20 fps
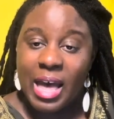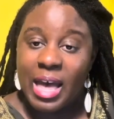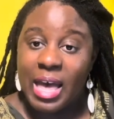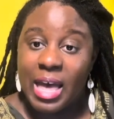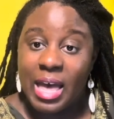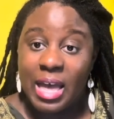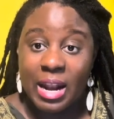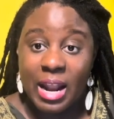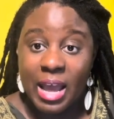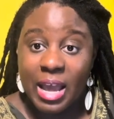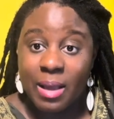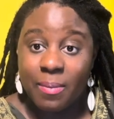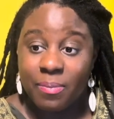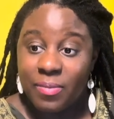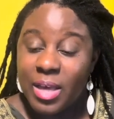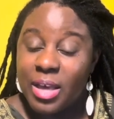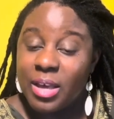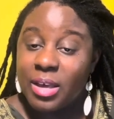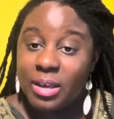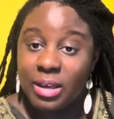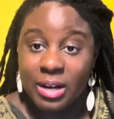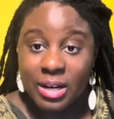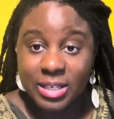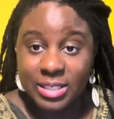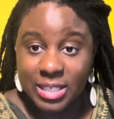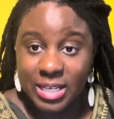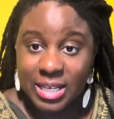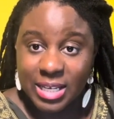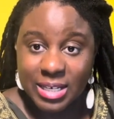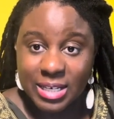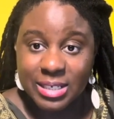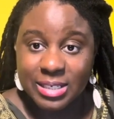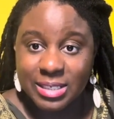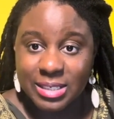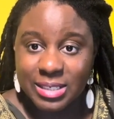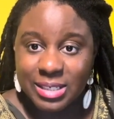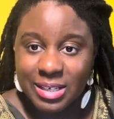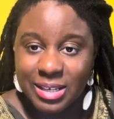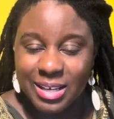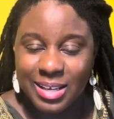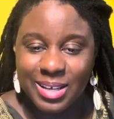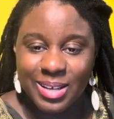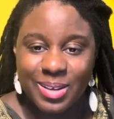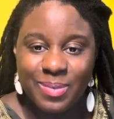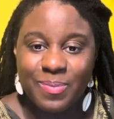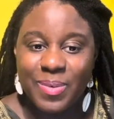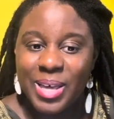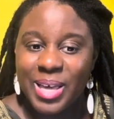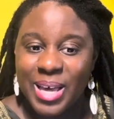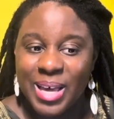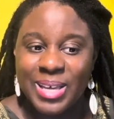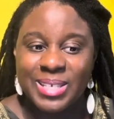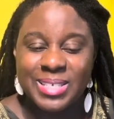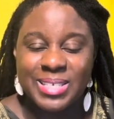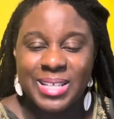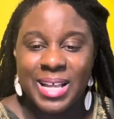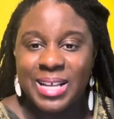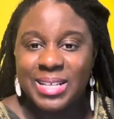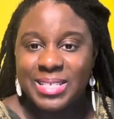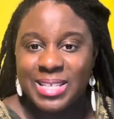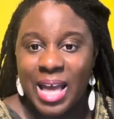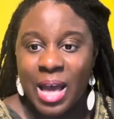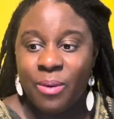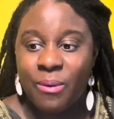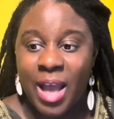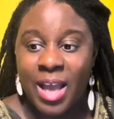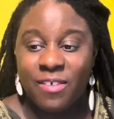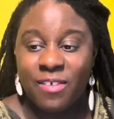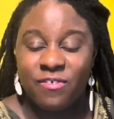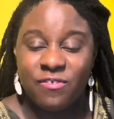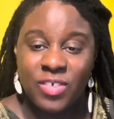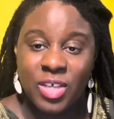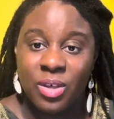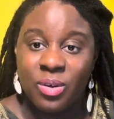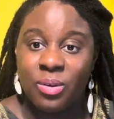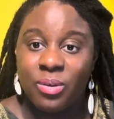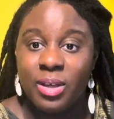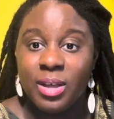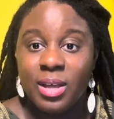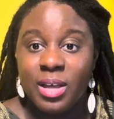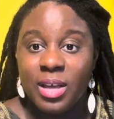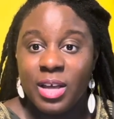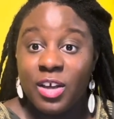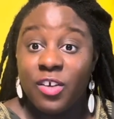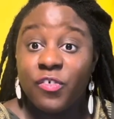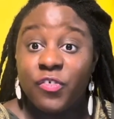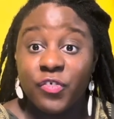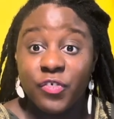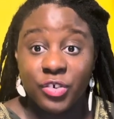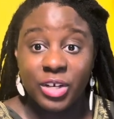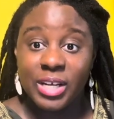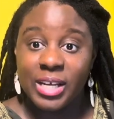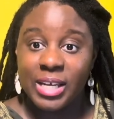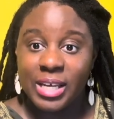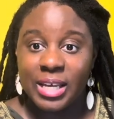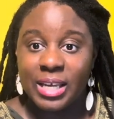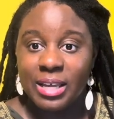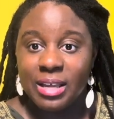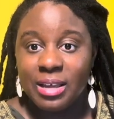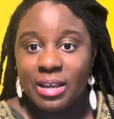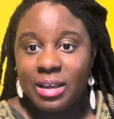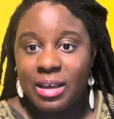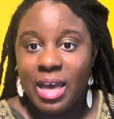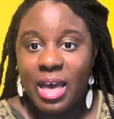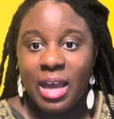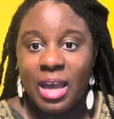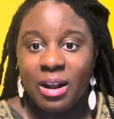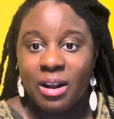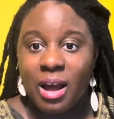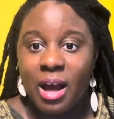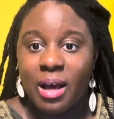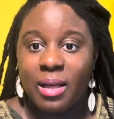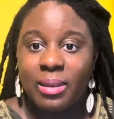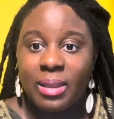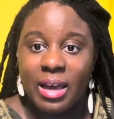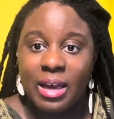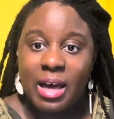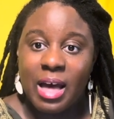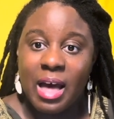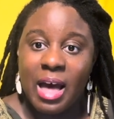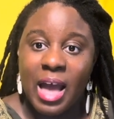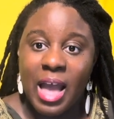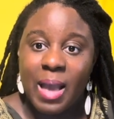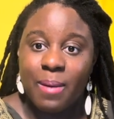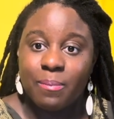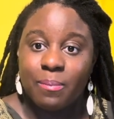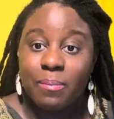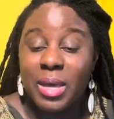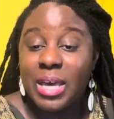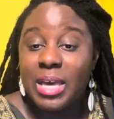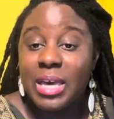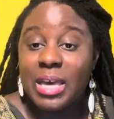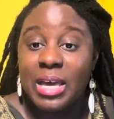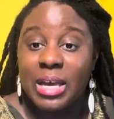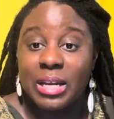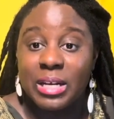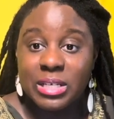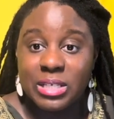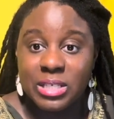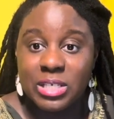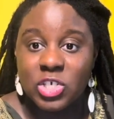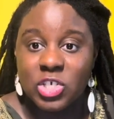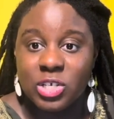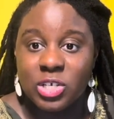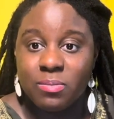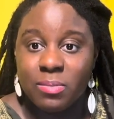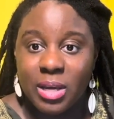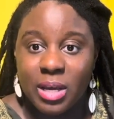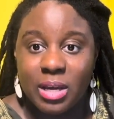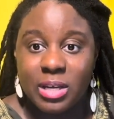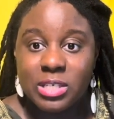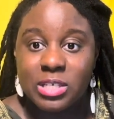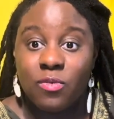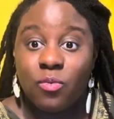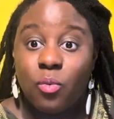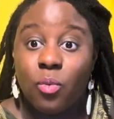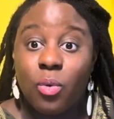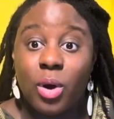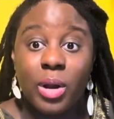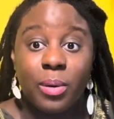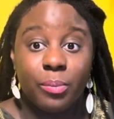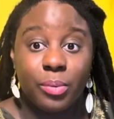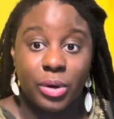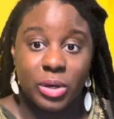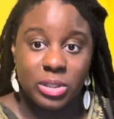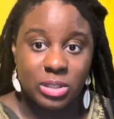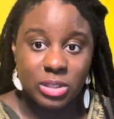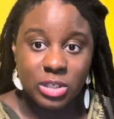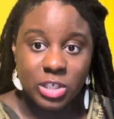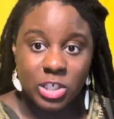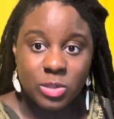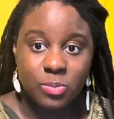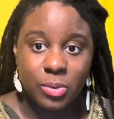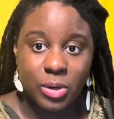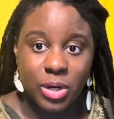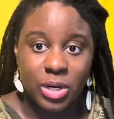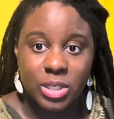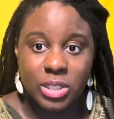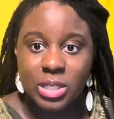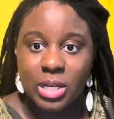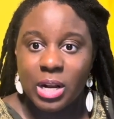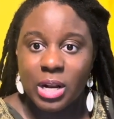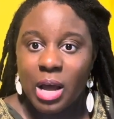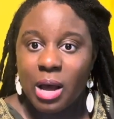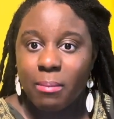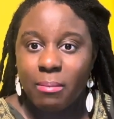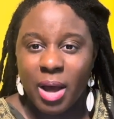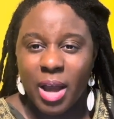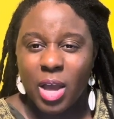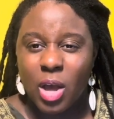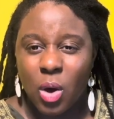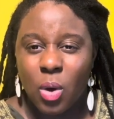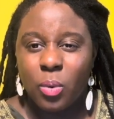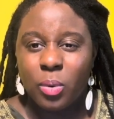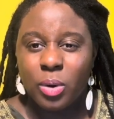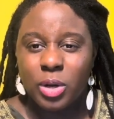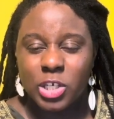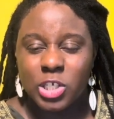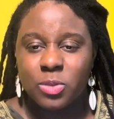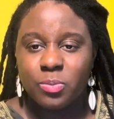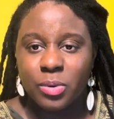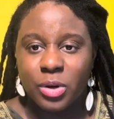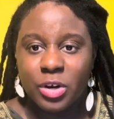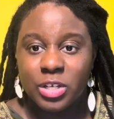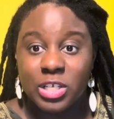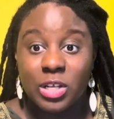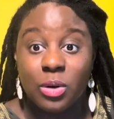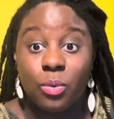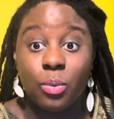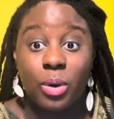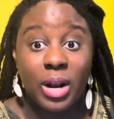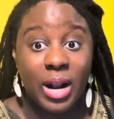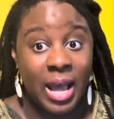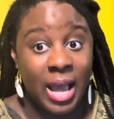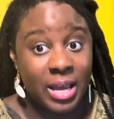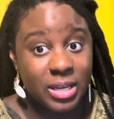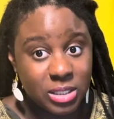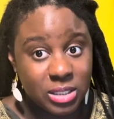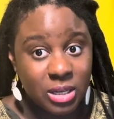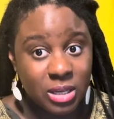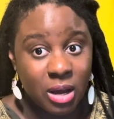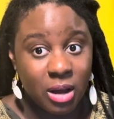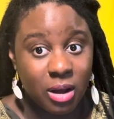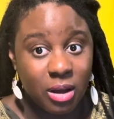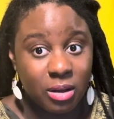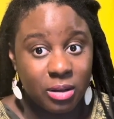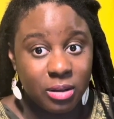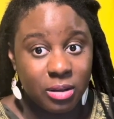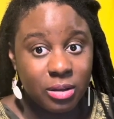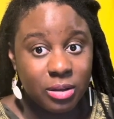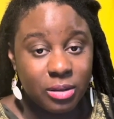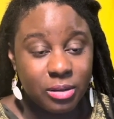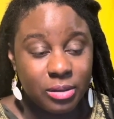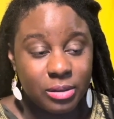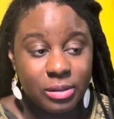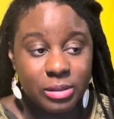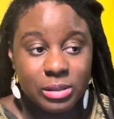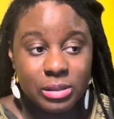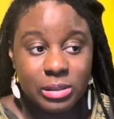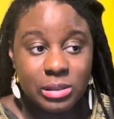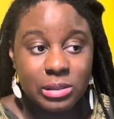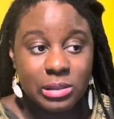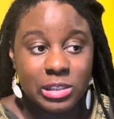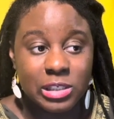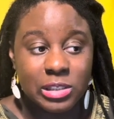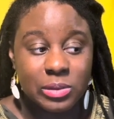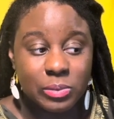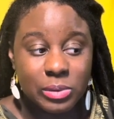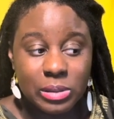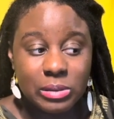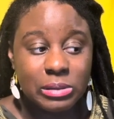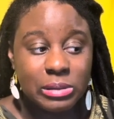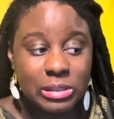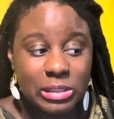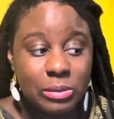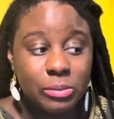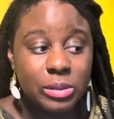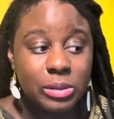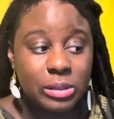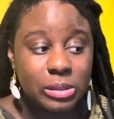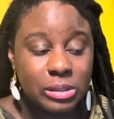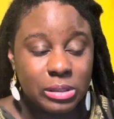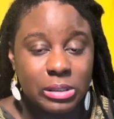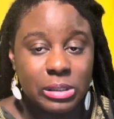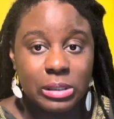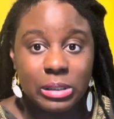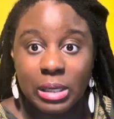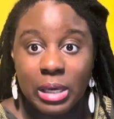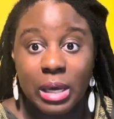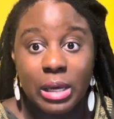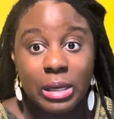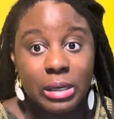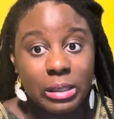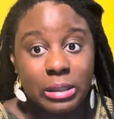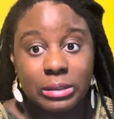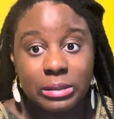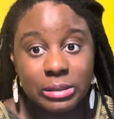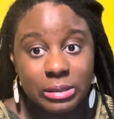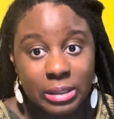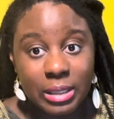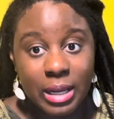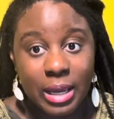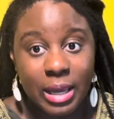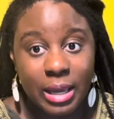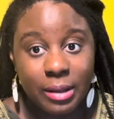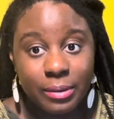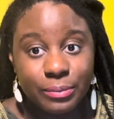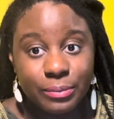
I, thank goodness I didn't, because that's how I feel free, and not like I'm making a decision because of one person's experience and not my own experience and what I saw. Because when you see what you see, you can't unsee that.